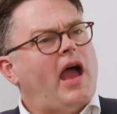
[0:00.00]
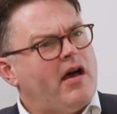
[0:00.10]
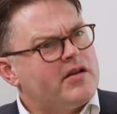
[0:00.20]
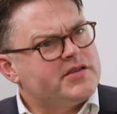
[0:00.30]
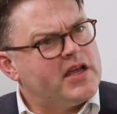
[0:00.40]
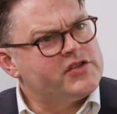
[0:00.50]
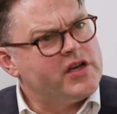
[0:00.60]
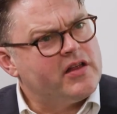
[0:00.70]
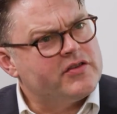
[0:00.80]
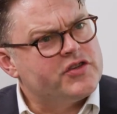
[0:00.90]
How does that
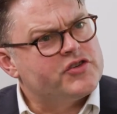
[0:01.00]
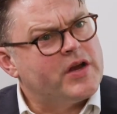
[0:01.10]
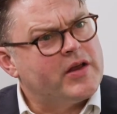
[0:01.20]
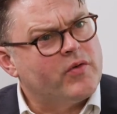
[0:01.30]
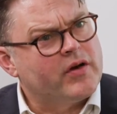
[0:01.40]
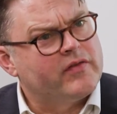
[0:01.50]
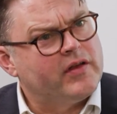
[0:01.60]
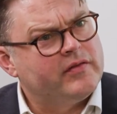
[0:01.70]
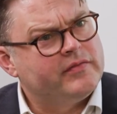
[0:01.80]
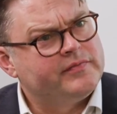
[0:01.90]
challenge the trading workflow?